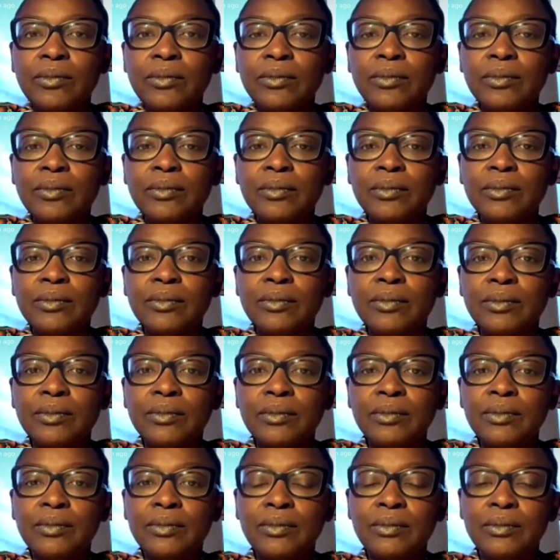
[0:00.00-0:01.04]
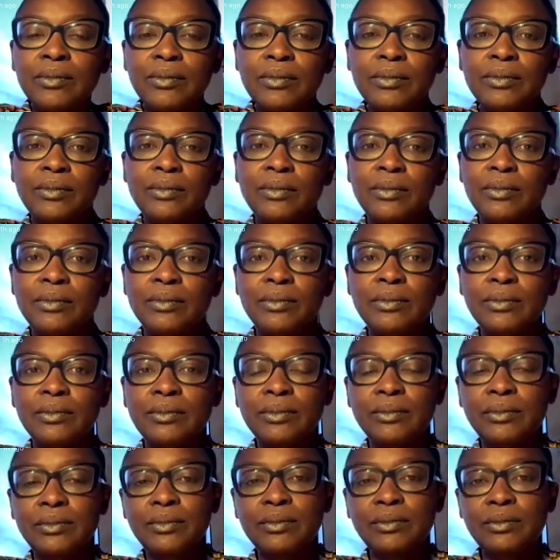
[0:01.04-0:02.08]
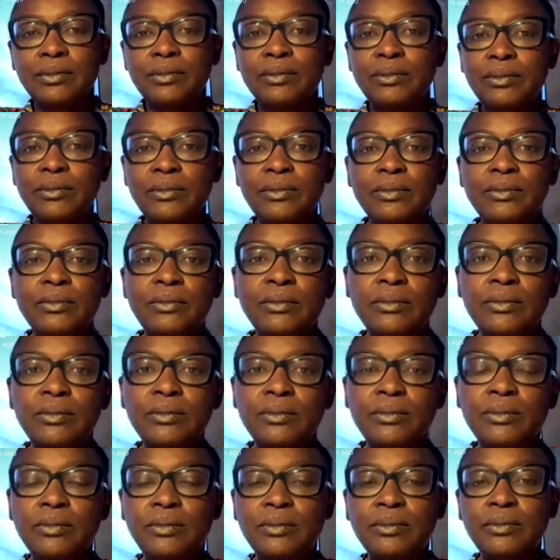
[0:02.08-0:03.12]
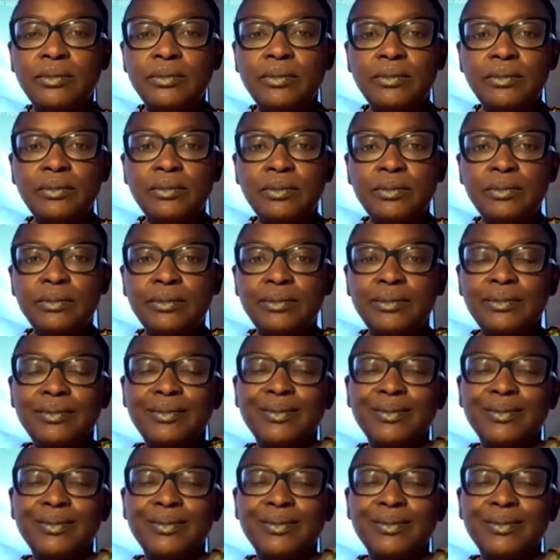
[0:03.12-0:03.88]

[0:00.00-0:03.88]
(silent)